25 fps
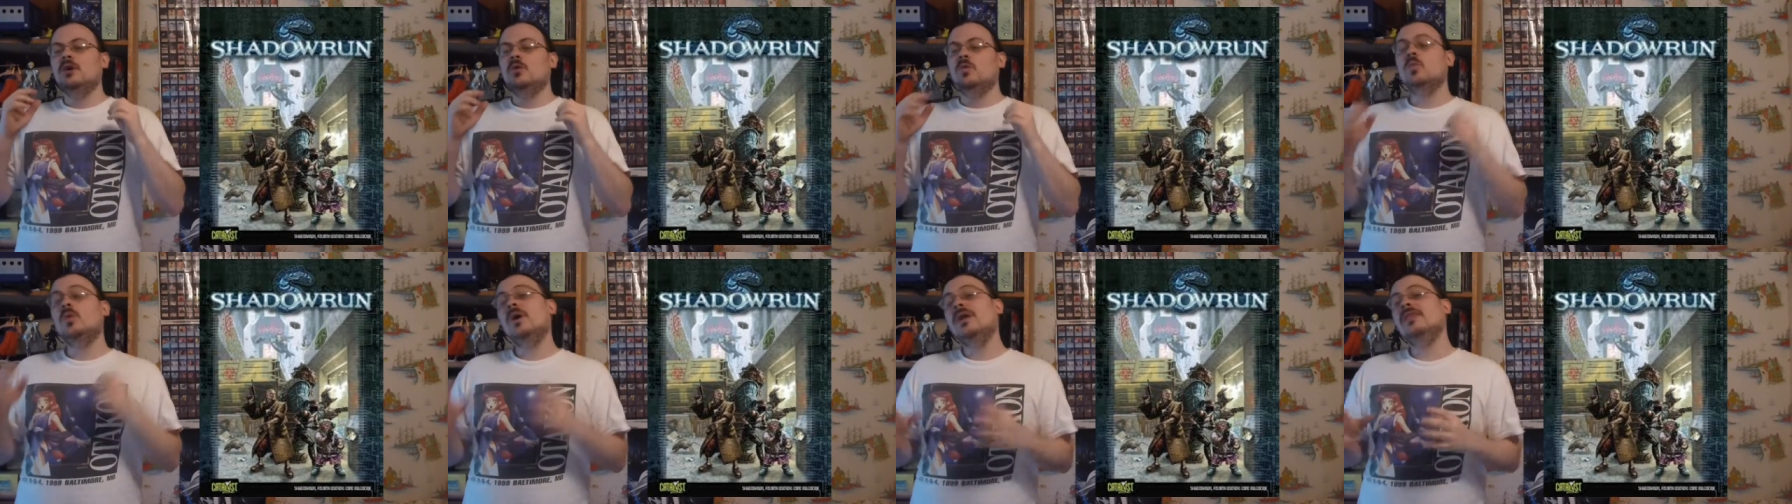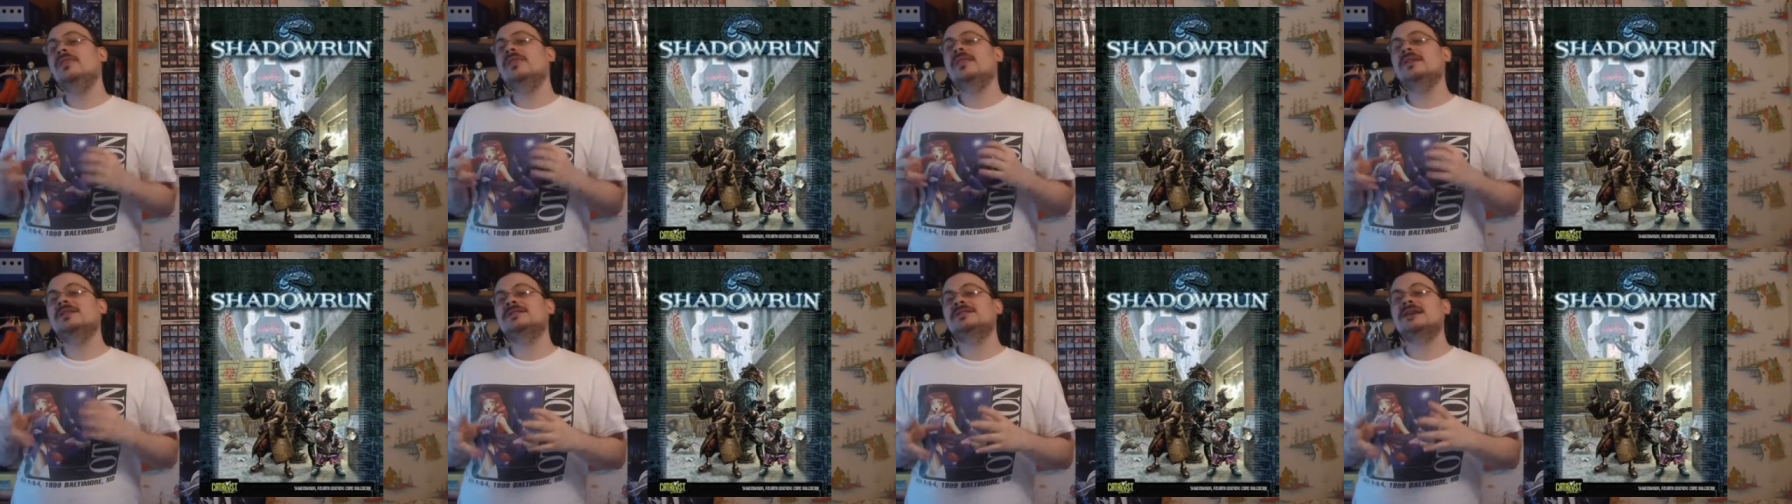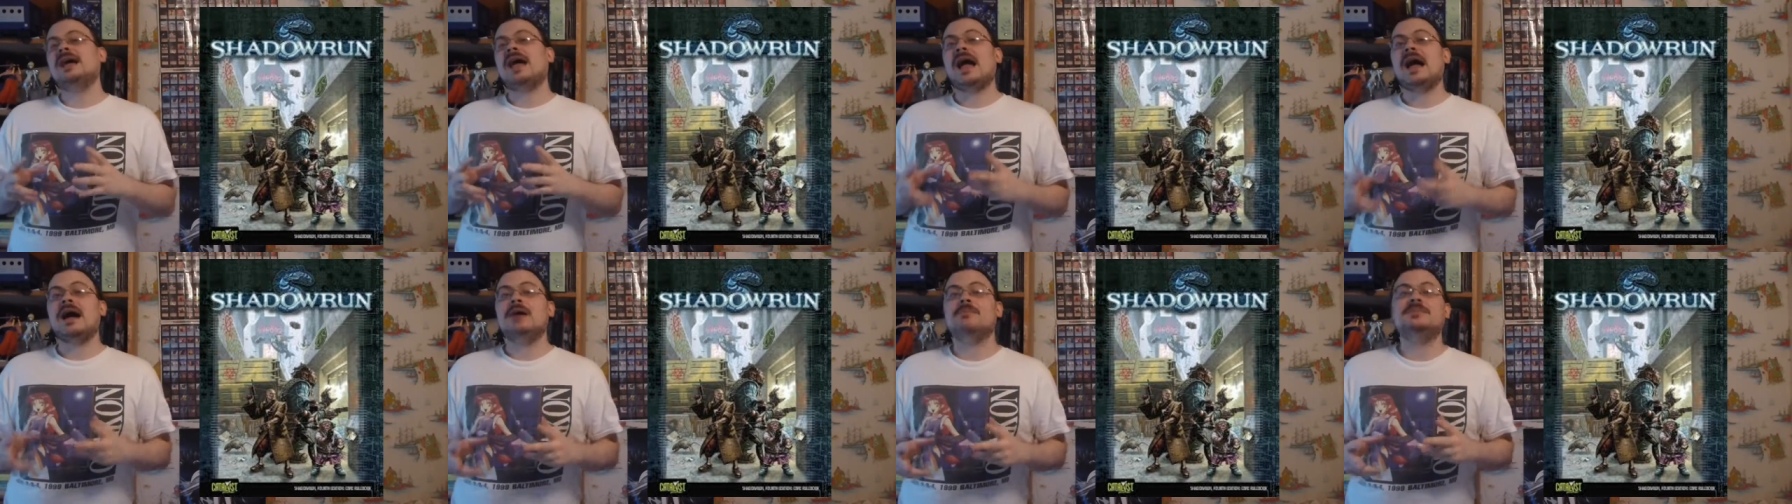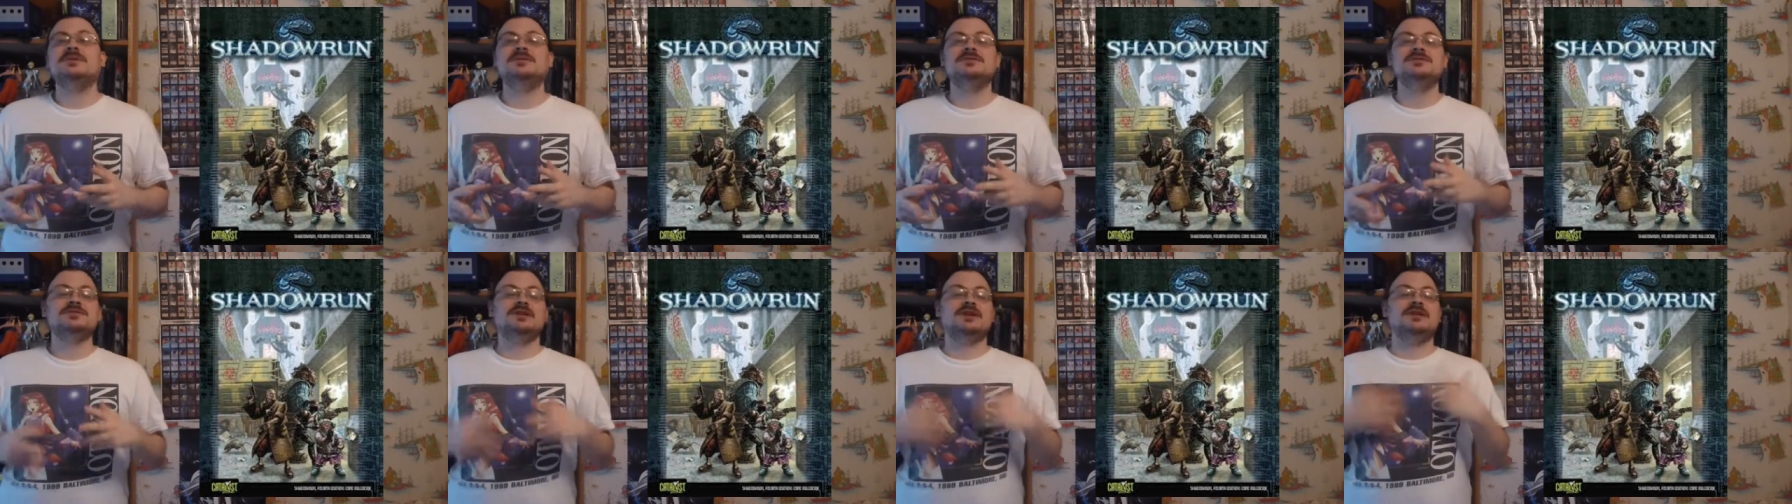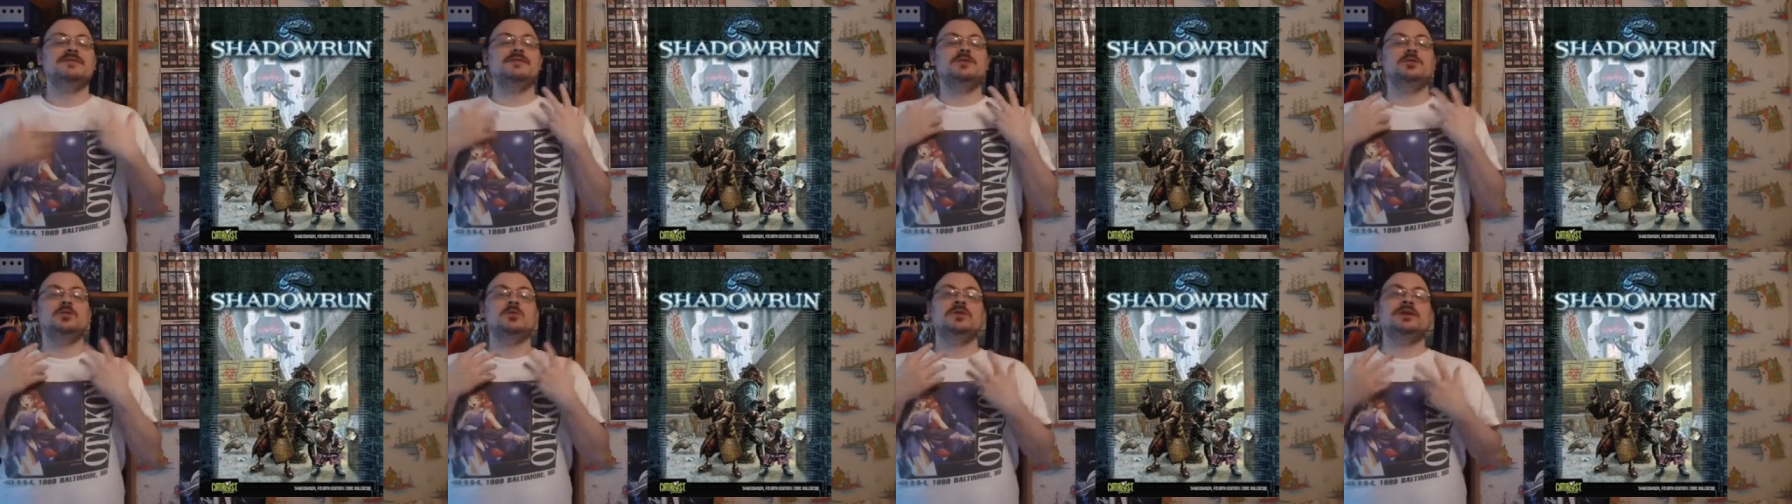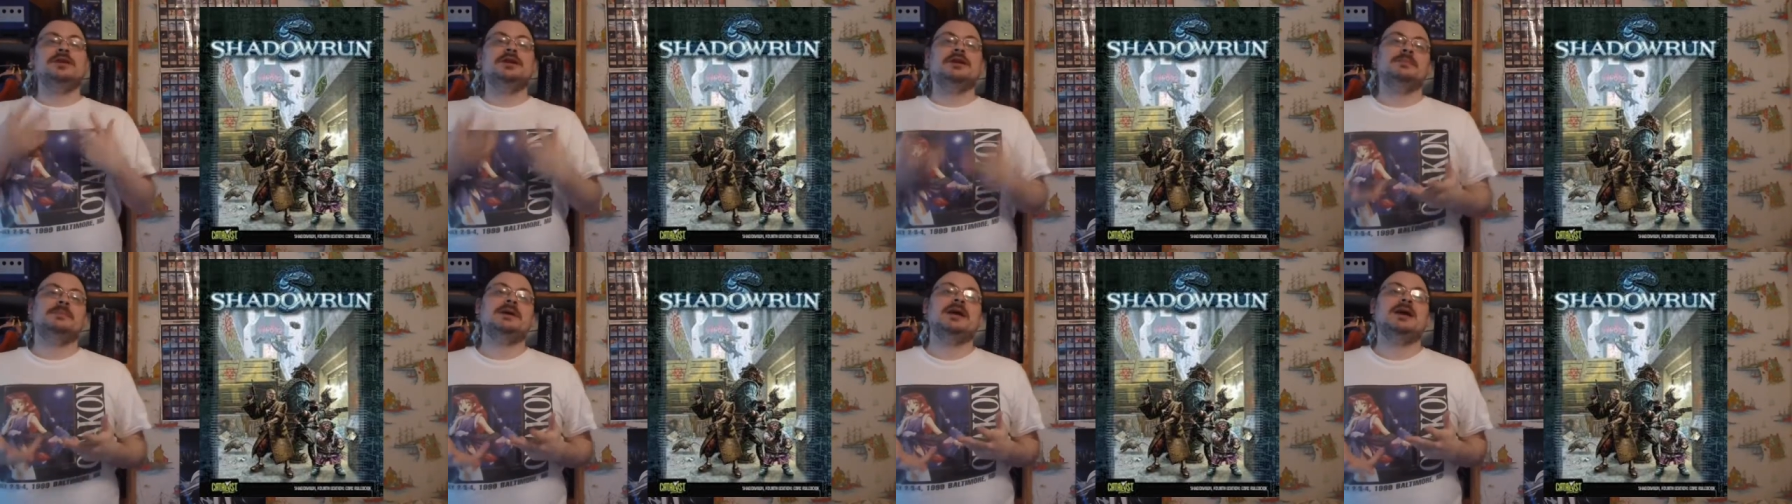When this happens, if you
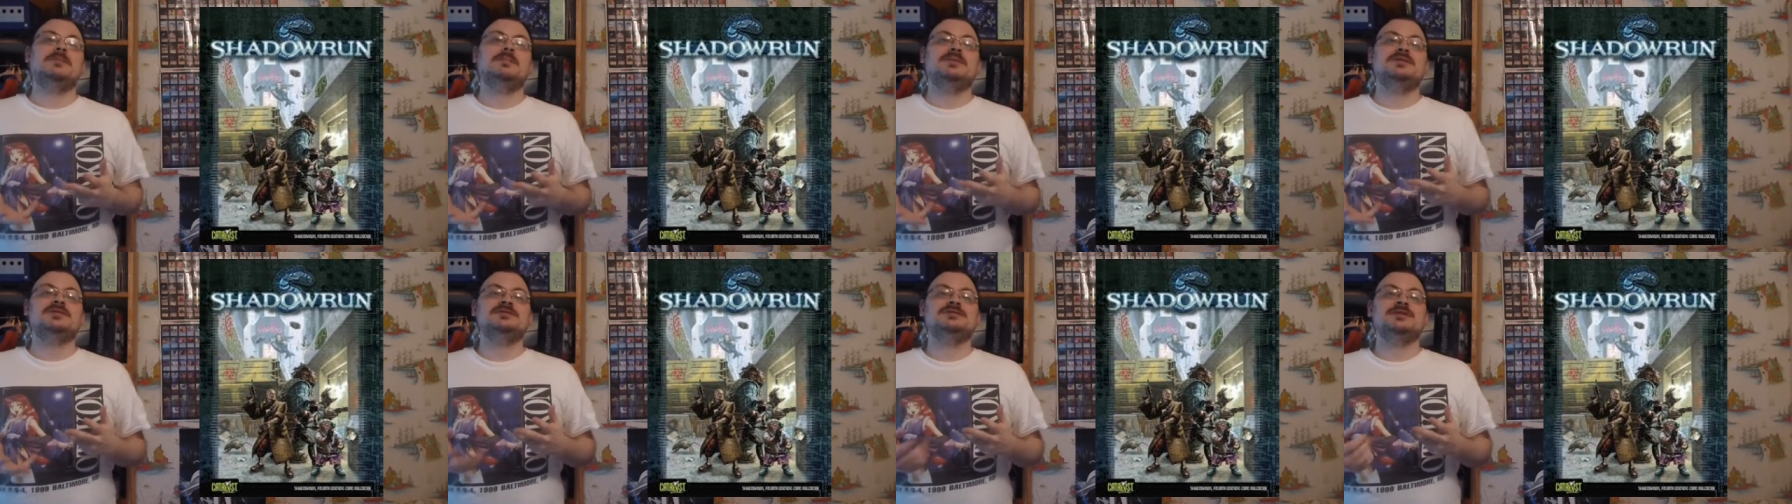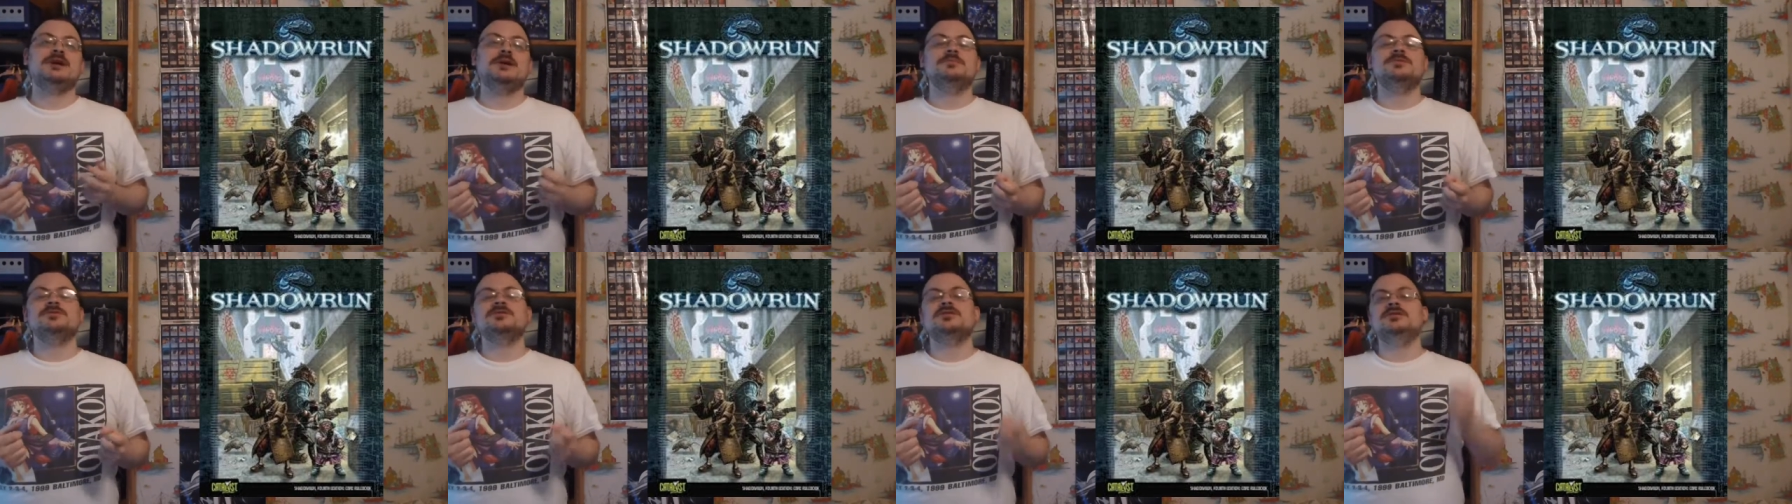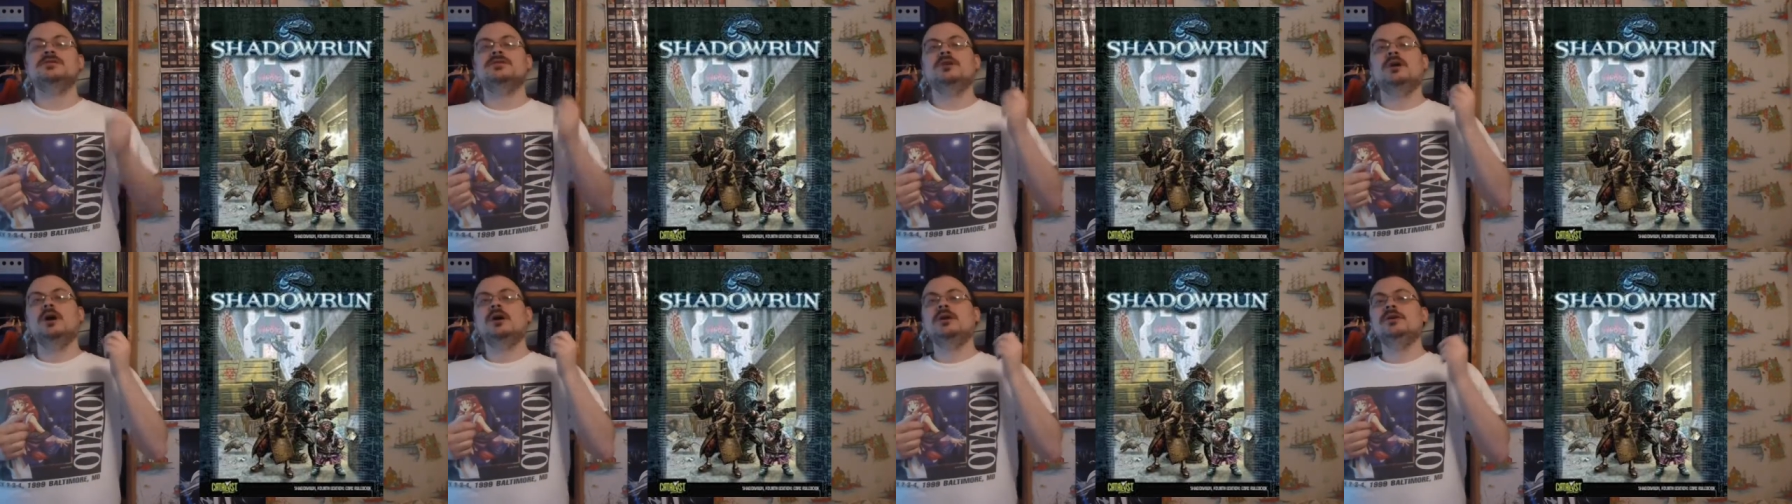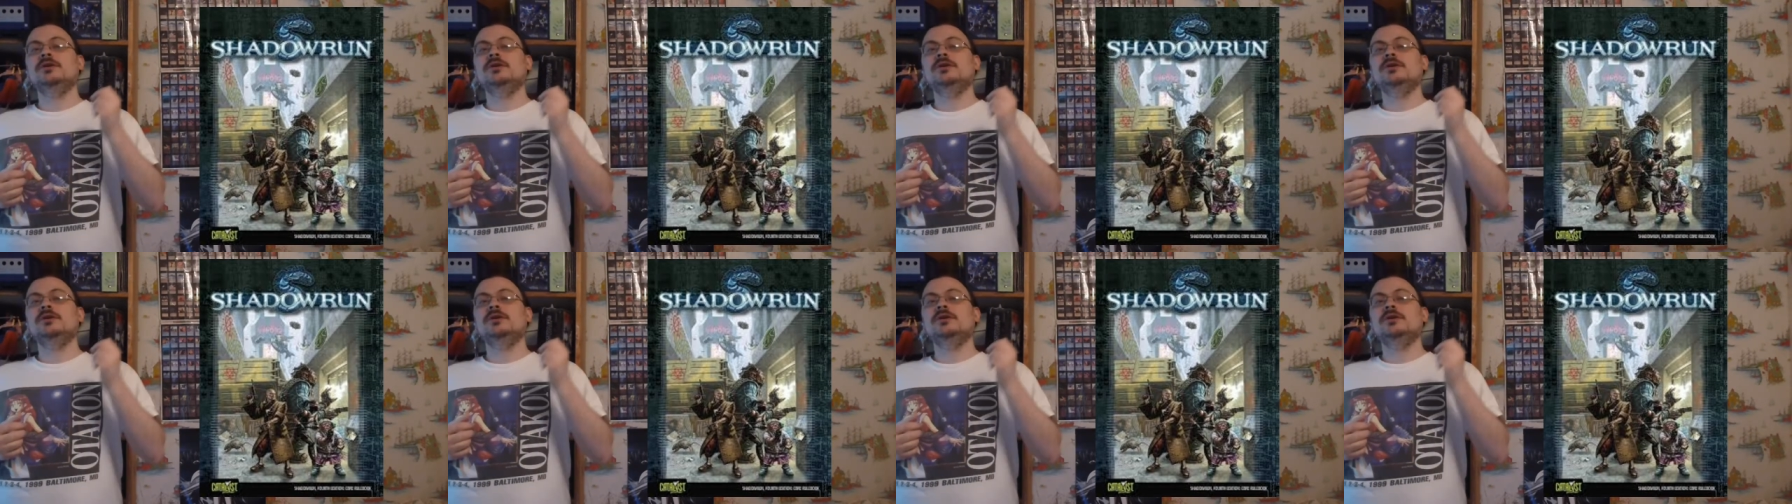need to make perception,